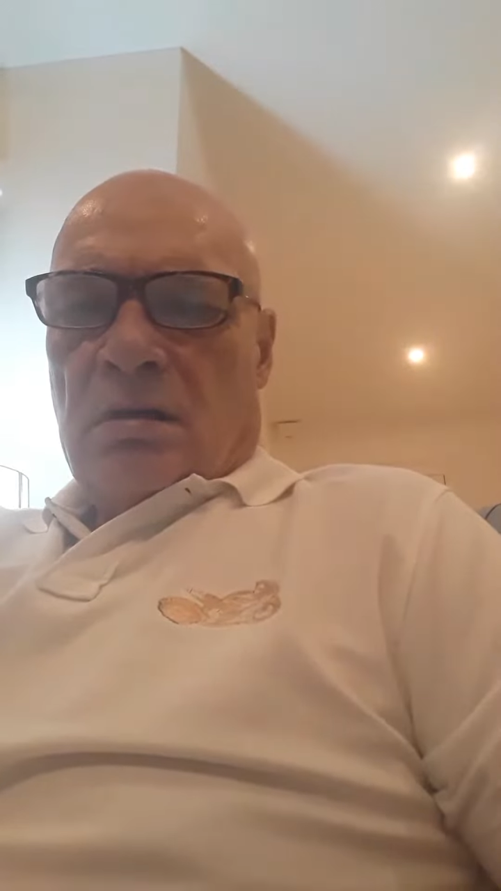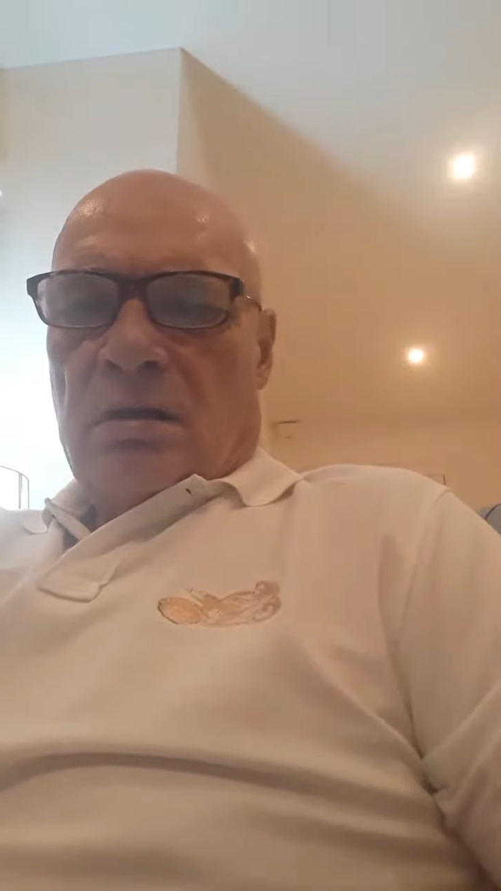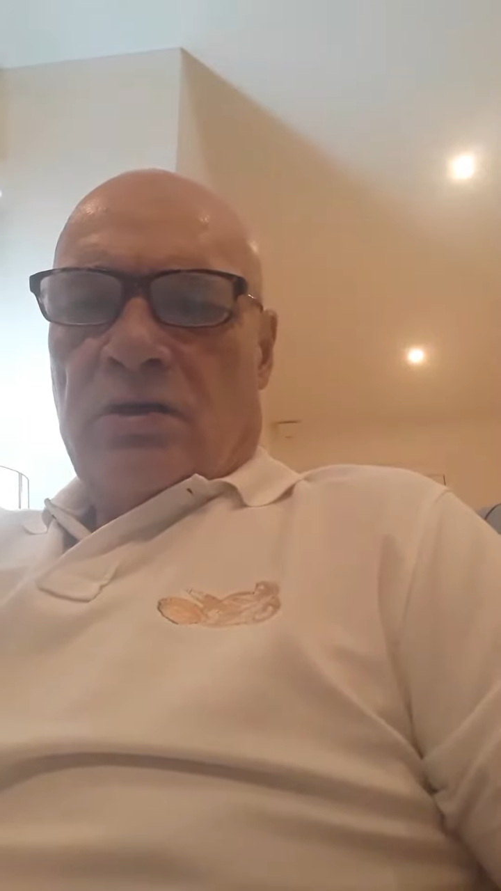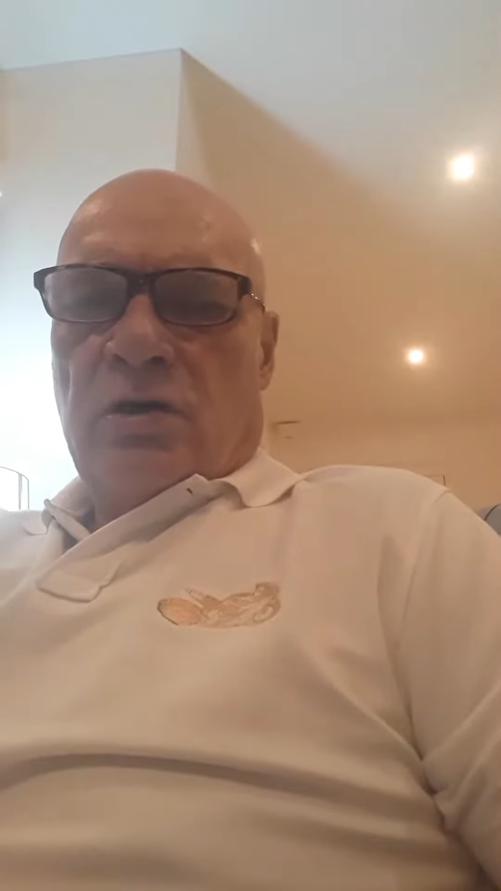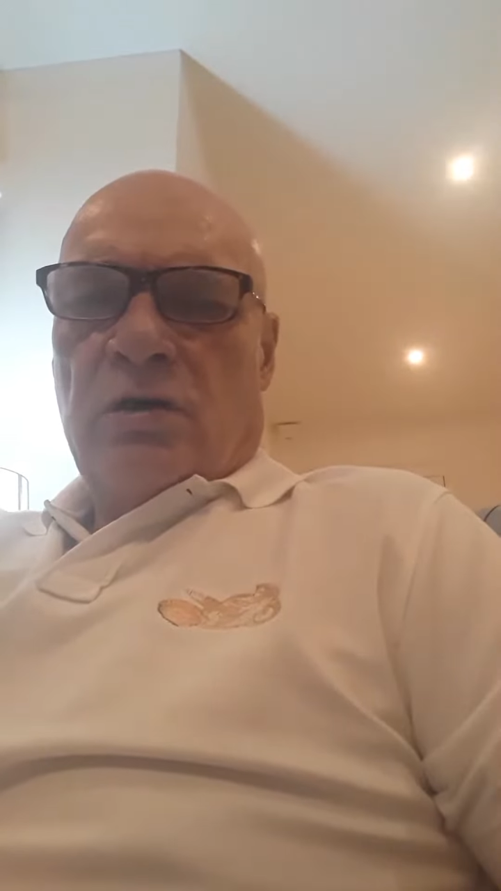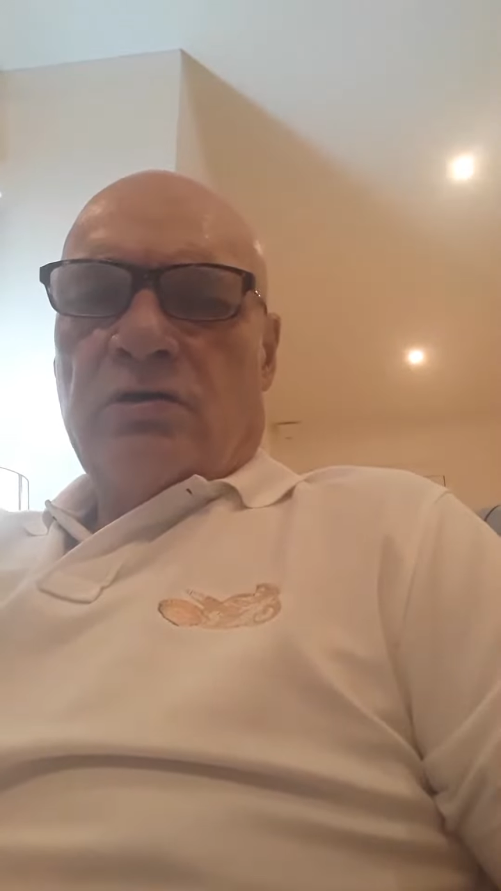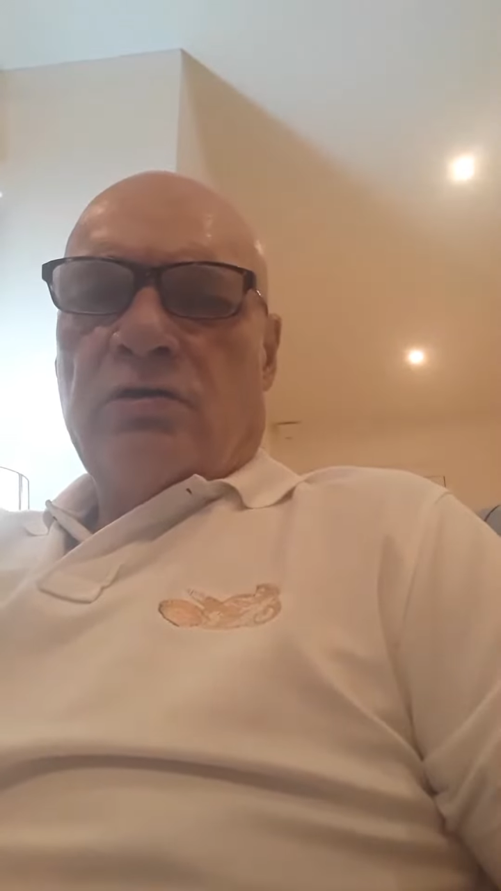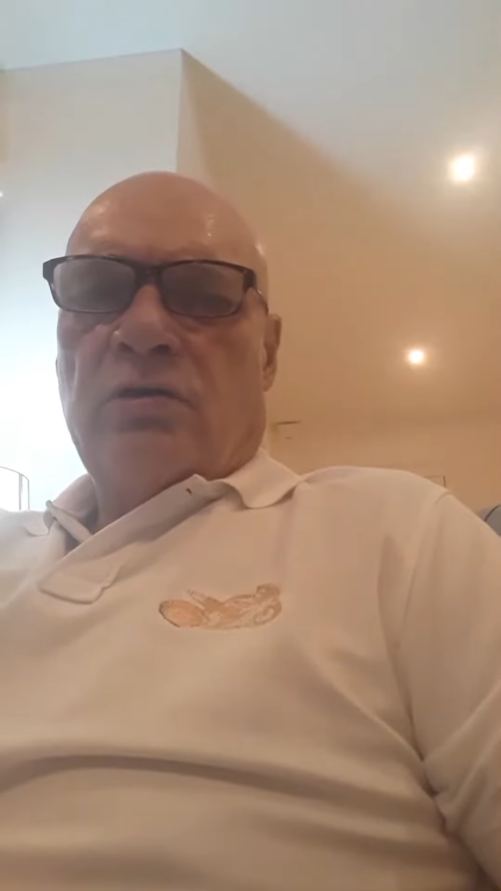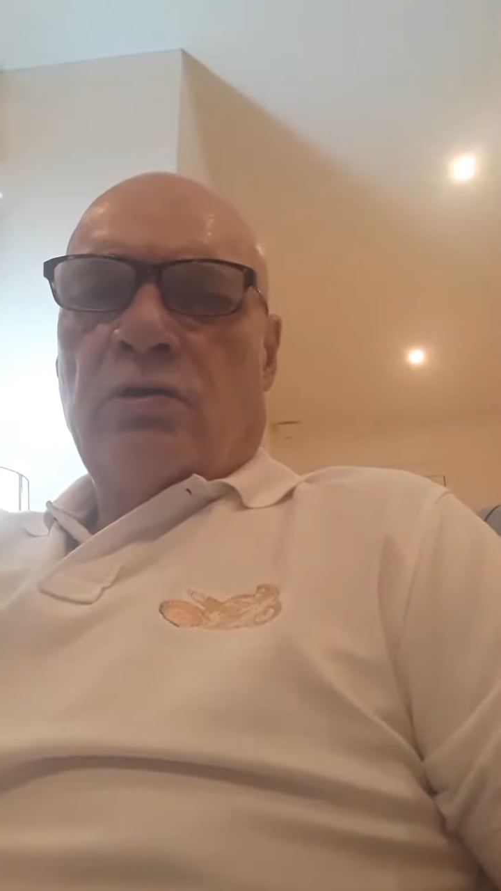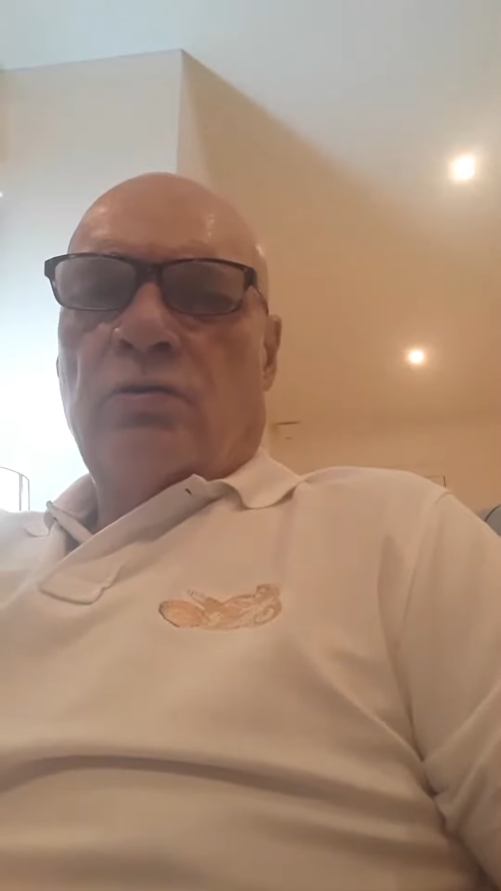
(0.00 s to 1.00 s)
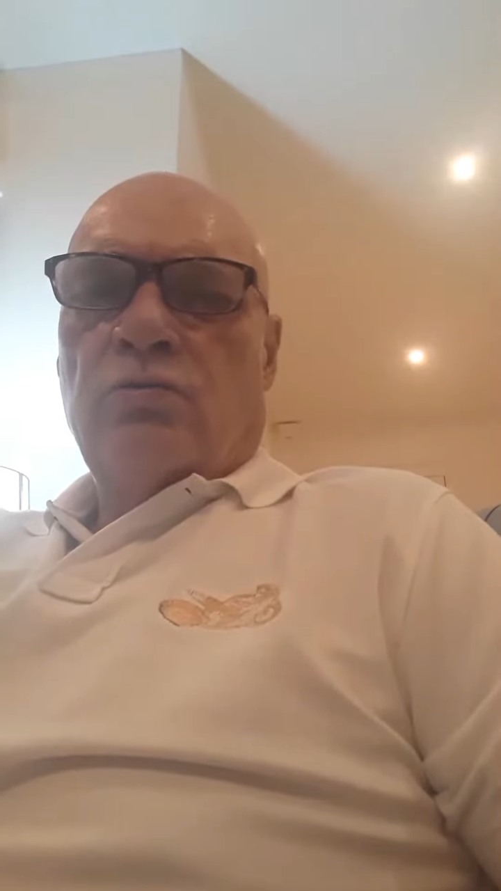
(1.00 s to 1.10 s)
and your true